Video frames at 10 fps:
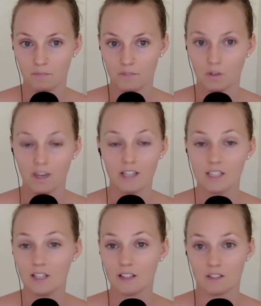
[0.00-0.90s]
So
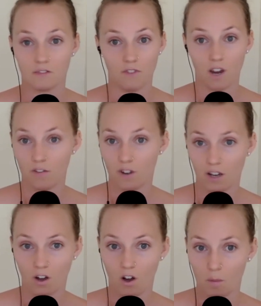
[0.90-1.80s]
Candida is very, very
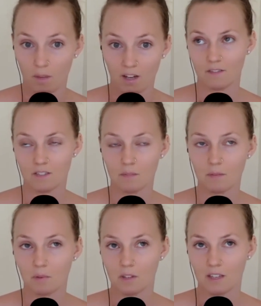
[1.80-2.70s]
common. Some
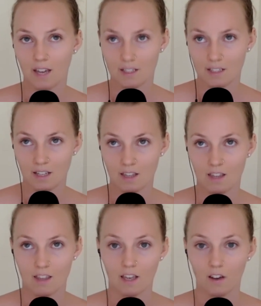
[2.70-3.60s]
people think Candida, they
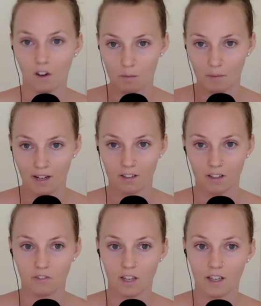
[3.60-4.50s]
think automatically
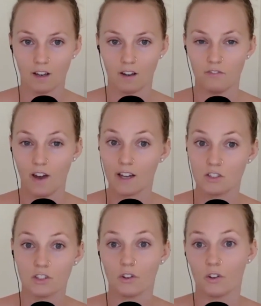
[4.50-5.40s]
of like a
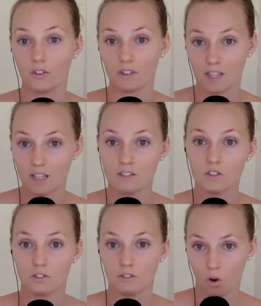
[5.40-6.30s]
vaginal
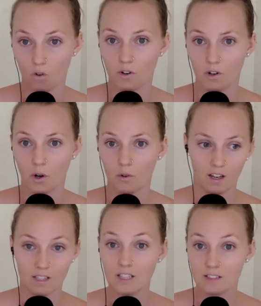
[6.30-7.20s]
yeast overgrowth,
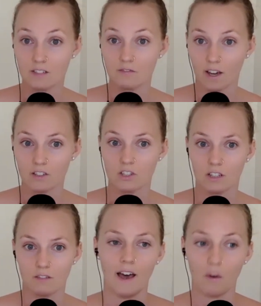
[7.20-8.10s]
a yeast
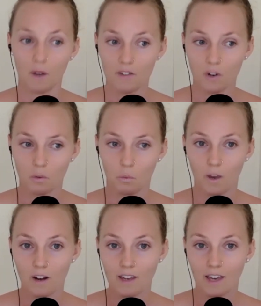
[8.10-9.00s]
infection. However,
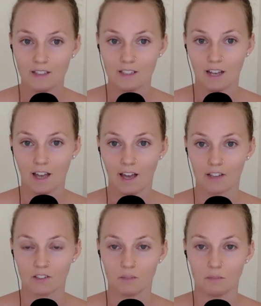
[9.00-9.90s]
where Candida
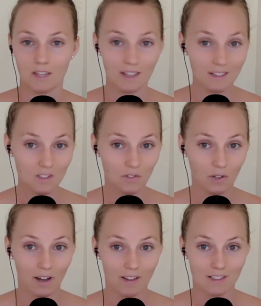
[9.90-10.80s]
actually begins for
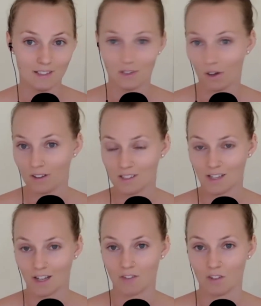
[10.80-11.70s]
us is not
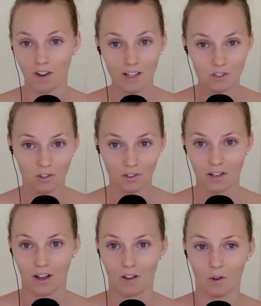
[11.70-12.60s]
inside of the vaginal
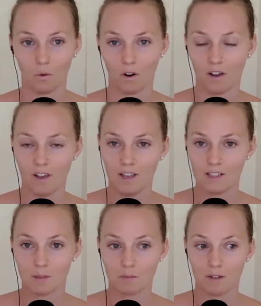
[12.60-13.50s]
canal, or
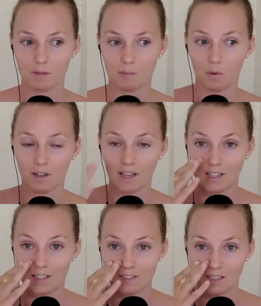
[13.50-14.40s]
sometimes people will get
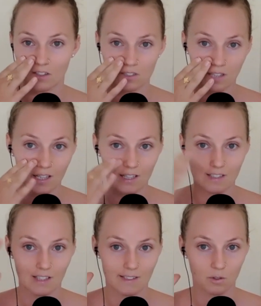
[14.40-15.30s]
yeast in their
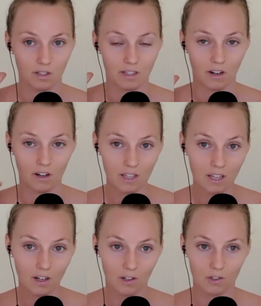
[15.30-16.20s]
sinuses or in their
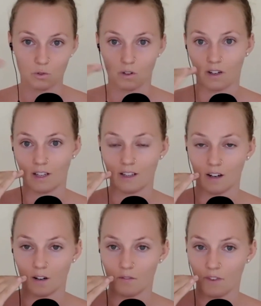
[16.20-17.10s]
ears or in
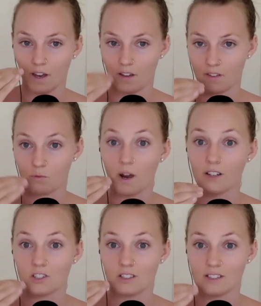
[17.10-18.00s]
their
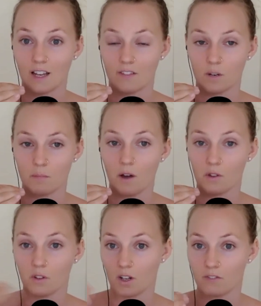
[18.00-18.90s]
thrush inside of their mouth.
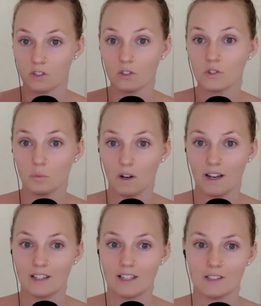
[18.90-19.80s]
A lot of children will
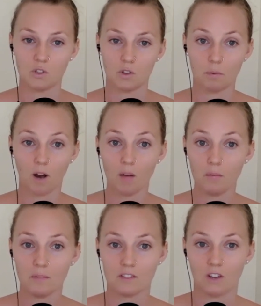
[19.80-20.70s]
get this. So the
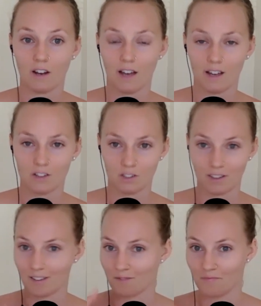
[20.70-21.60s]
problem is not
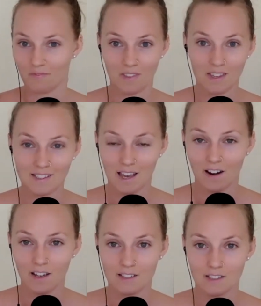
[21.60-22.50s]
actually these
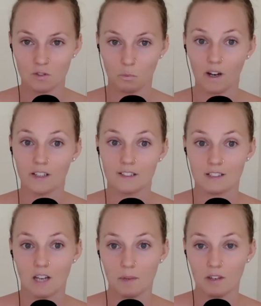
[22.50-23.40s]
areas, it's where it's
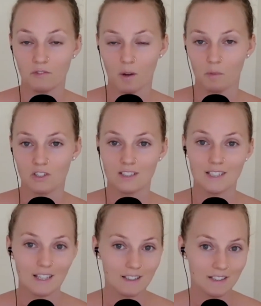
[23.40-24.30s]
stemming from, which is
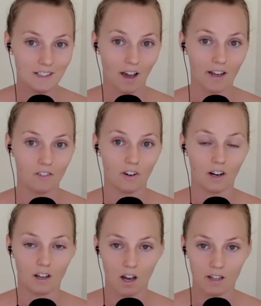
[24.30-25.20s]
inside of our
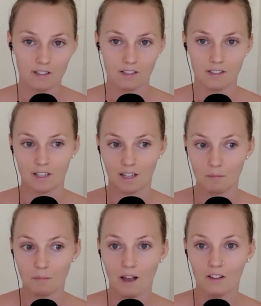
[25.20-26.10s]
gut. It's an
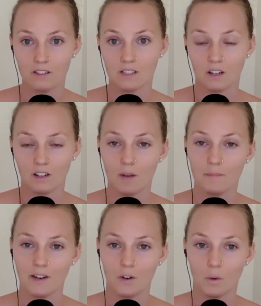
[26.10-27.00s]
imbalance in our gut
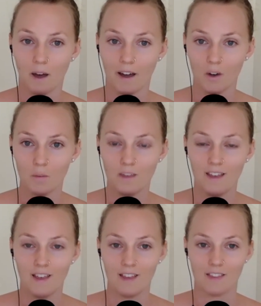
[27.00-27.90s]
microbiome
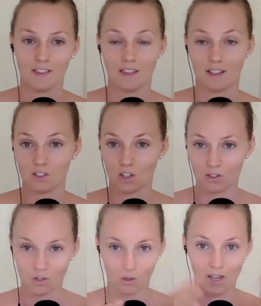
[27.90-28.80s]
that then
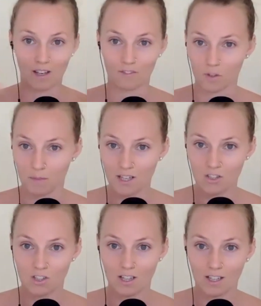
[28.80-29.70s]
starts to create
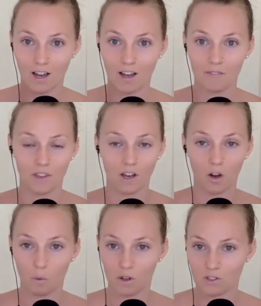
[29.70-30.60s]
inflammation in the gut. The
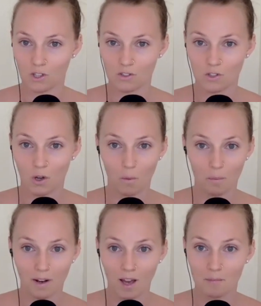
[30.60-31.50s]
gut wall starts to
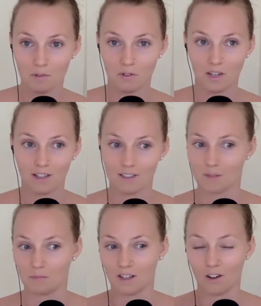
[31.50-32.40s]
open up, creating
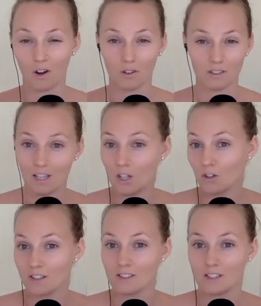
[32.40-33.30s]
something called
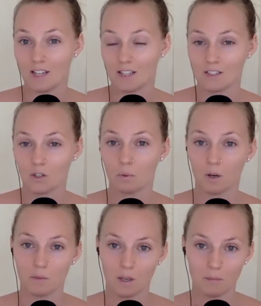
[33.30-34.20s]
increased intestinal
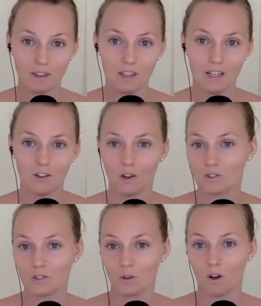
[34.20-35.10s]
permeability, or
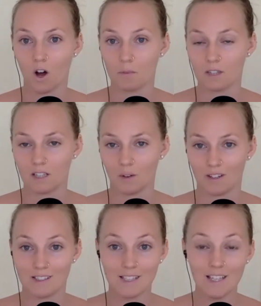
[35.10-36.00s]
also commonly known
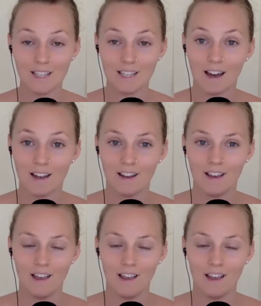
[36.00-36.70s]
as leaky gut.